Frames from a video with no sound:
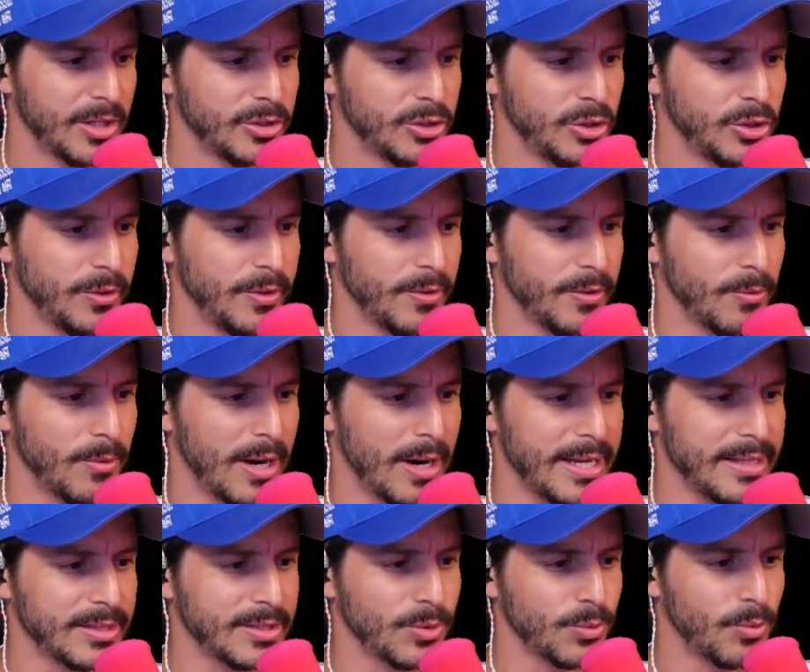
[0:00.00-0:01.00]
to the
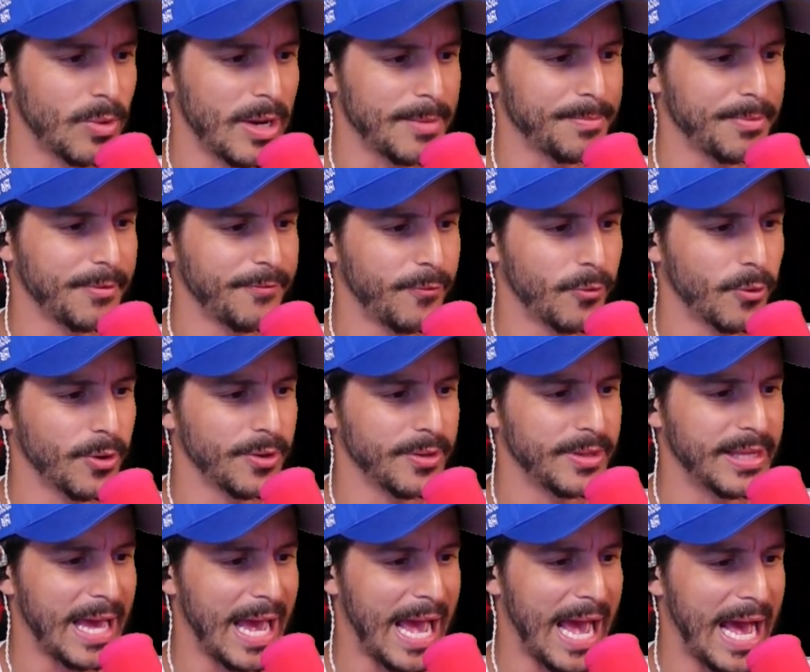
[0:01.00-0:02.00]
right before
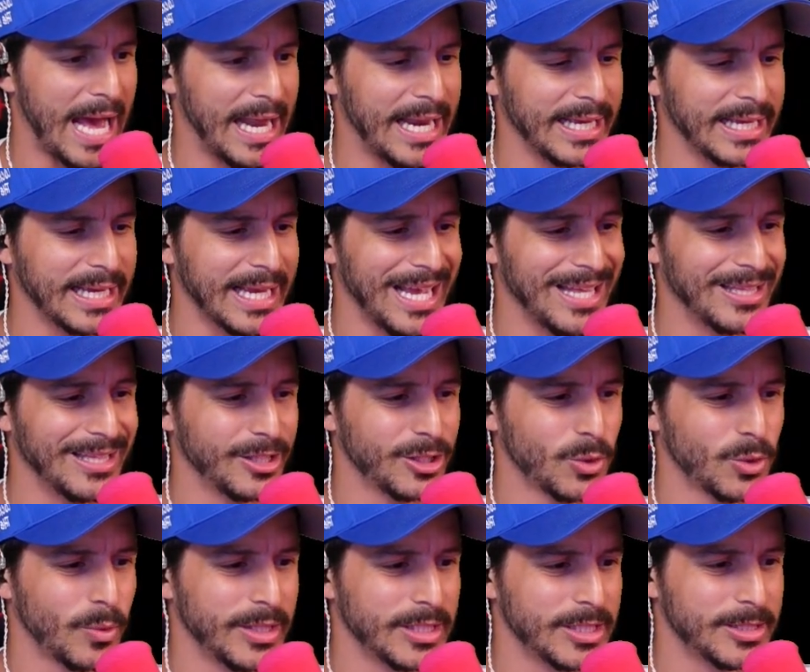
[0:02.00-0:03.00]
the attic and the
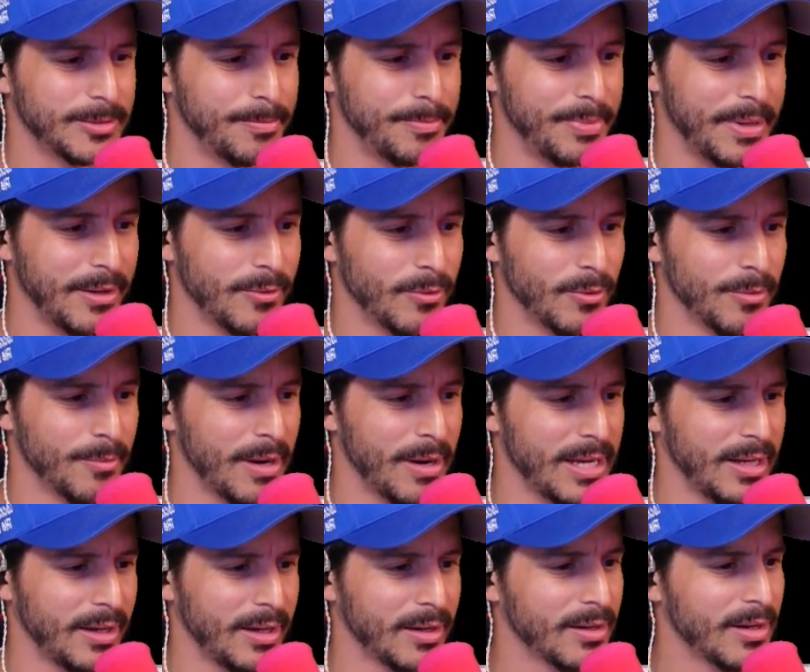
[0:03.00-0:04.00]
twins' bedroom right
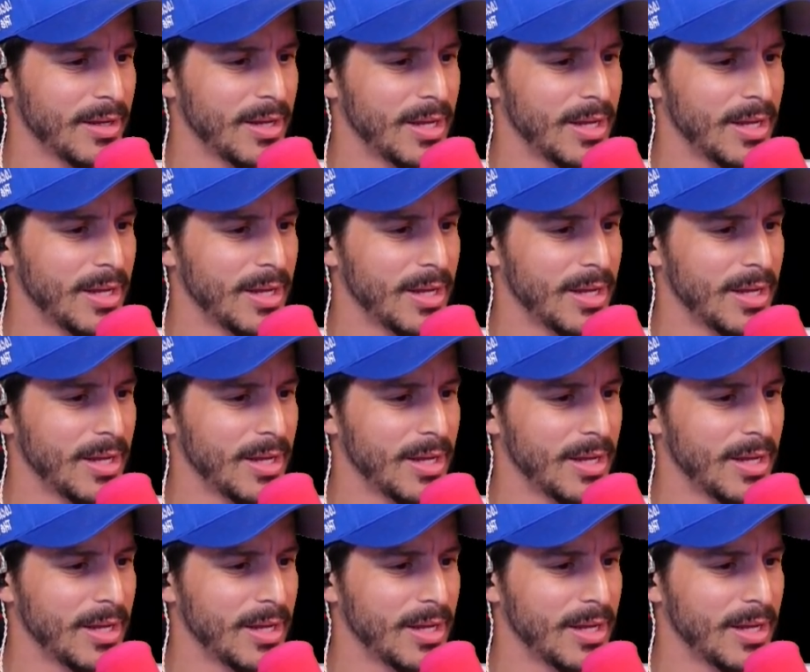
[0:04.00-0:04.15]
here.